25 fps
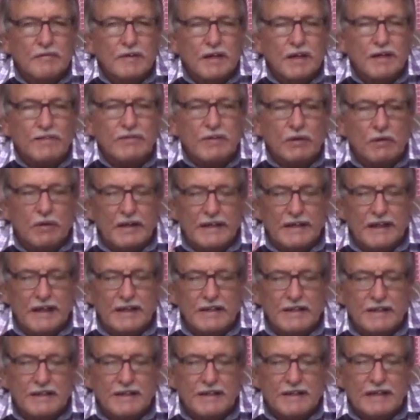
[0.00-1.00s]
If you want to
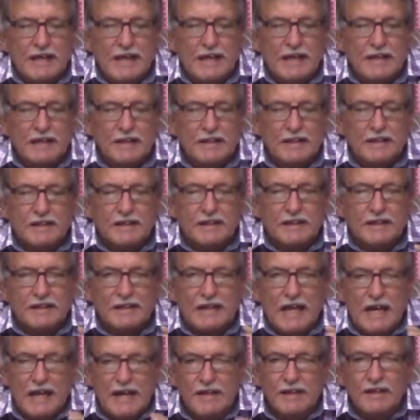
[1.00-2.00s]
understand
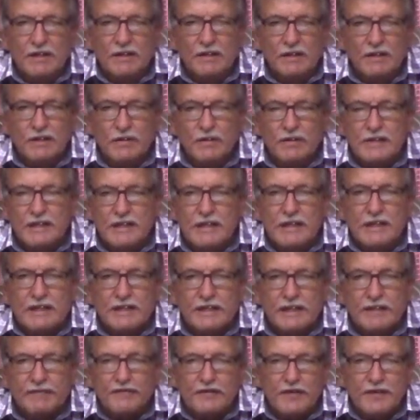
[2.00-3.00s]
Daniel, you need
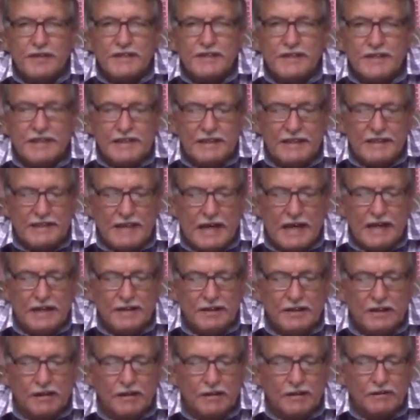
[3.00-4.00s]
the first key,
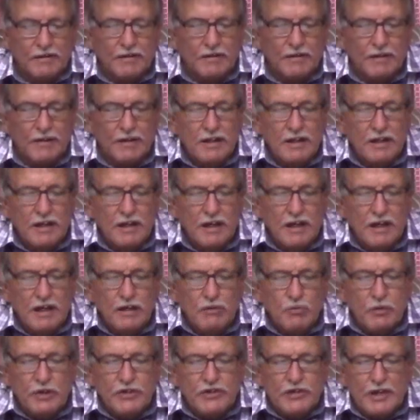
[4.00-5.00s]
Daniel.
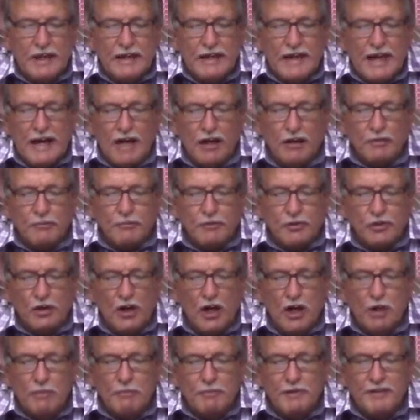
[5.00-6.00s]
We shall help to
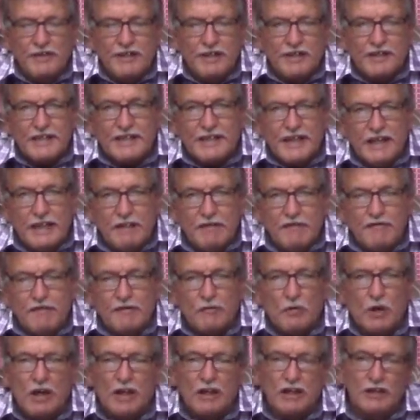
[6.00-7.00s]
open the safe
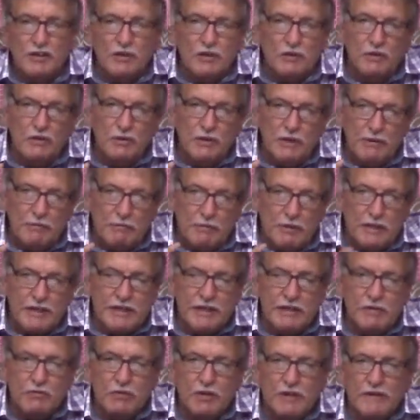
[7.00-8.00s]
while you are
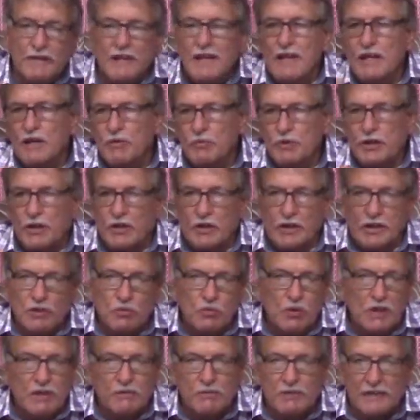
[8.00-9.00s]
busy with, we're going to
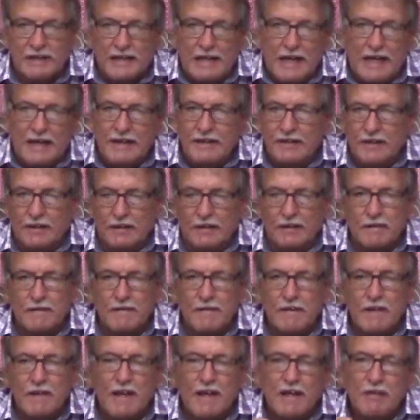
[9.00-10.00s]
work with Daniel.
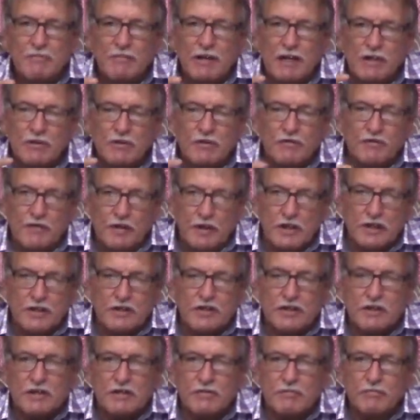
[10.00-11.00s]
But
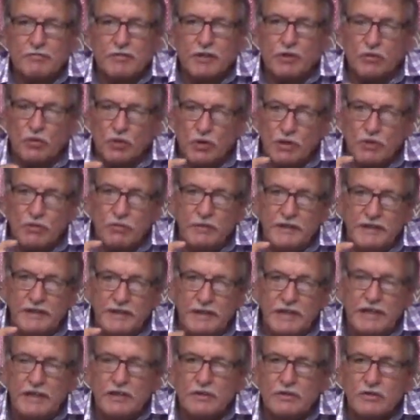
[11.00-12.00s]
first, because we
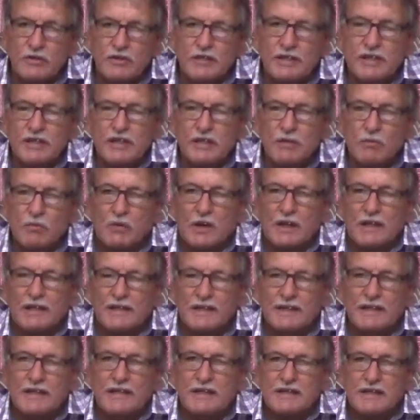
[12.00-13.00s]
need to see what
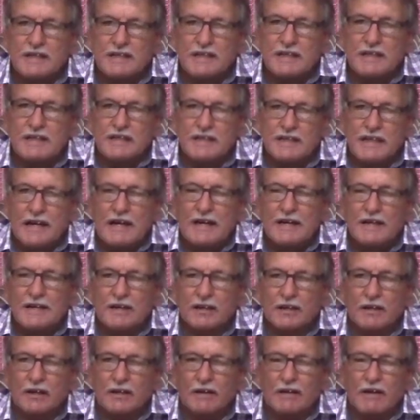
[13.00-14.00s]
is in
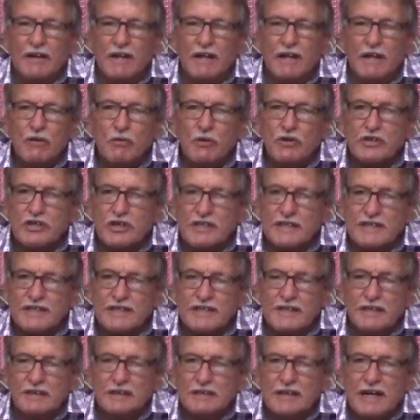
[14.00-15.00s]
Daniel which is
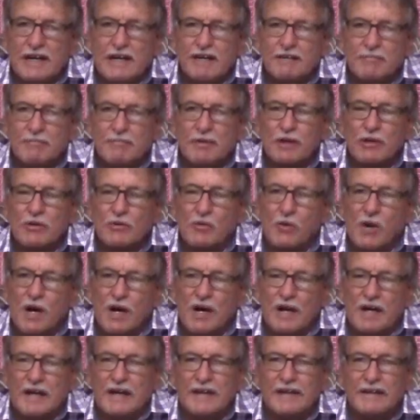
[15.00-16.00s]
sealed up and
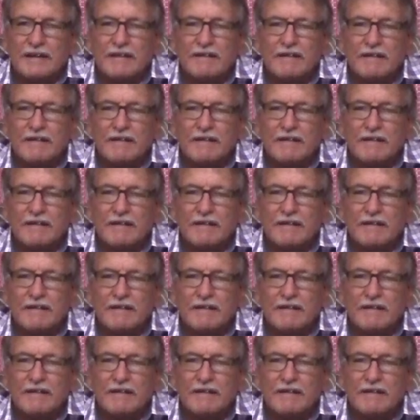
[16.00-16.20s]
why.